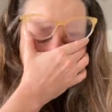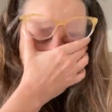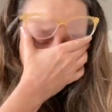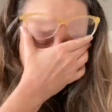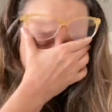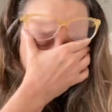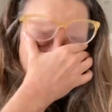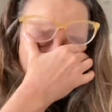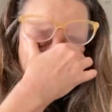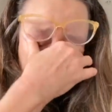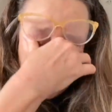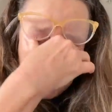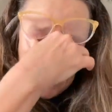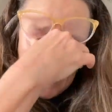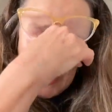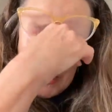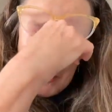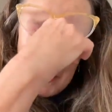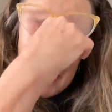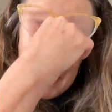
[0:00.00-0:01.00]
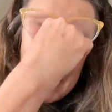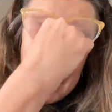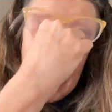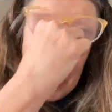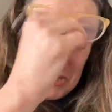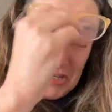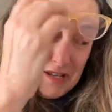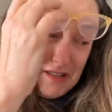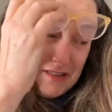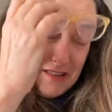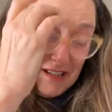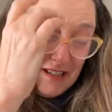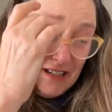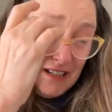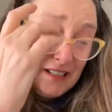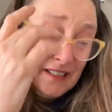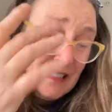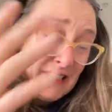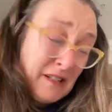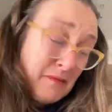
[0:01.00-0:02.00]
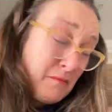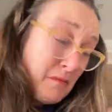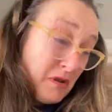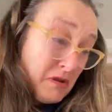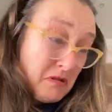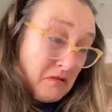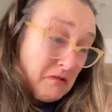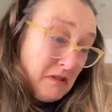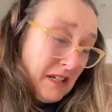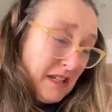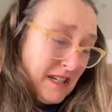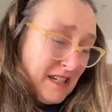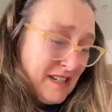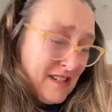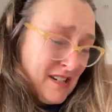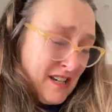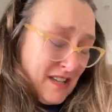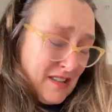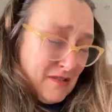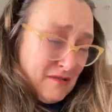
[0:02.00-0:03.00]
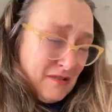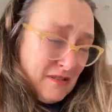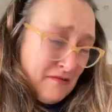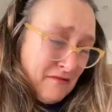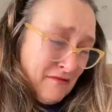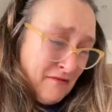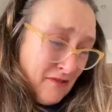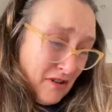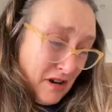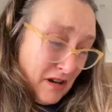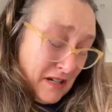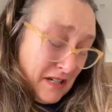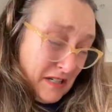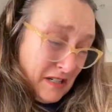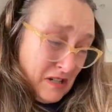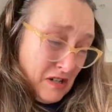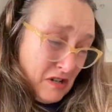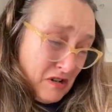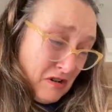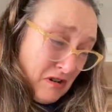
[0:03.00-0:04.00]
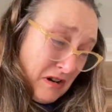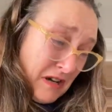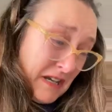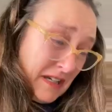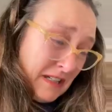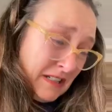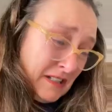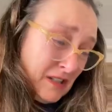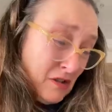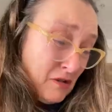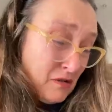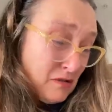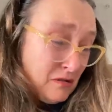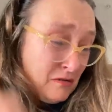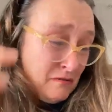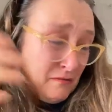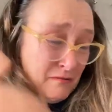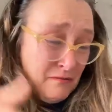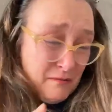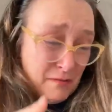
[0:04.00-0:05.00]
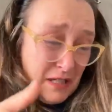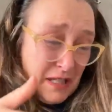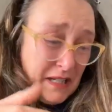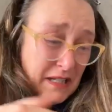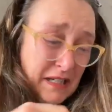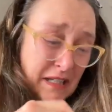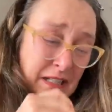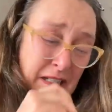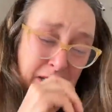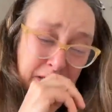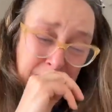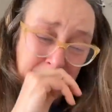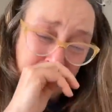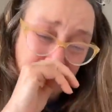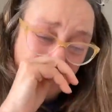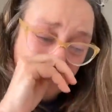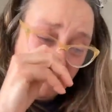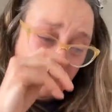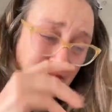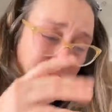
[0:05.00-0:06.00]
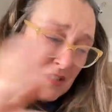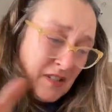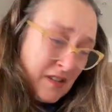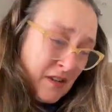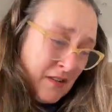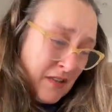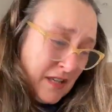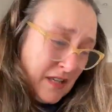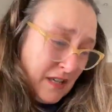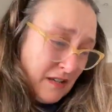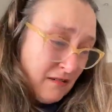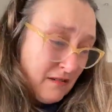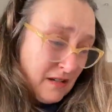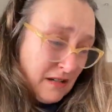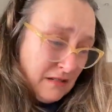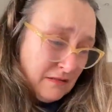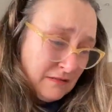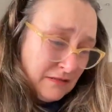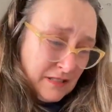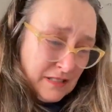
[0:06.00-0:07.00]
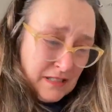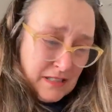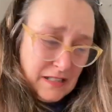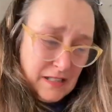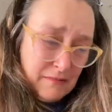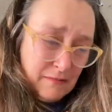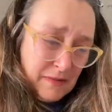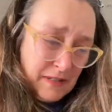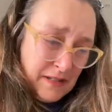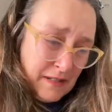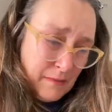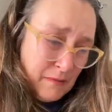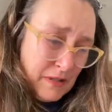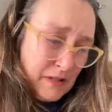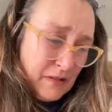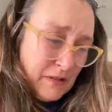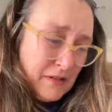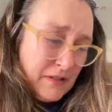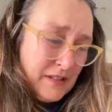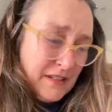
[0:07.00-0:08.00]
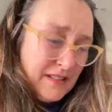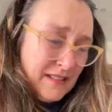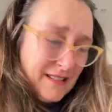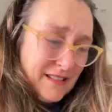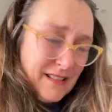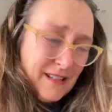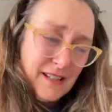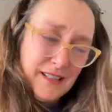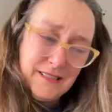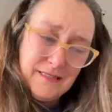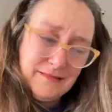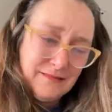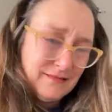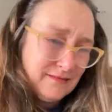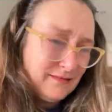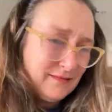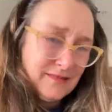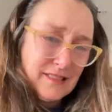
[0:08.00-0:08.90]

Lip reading: and your family's suing each other and murdering each other and fighting and dying, and you're bleeding, and so they go, oh, I'll give them to someone else, like,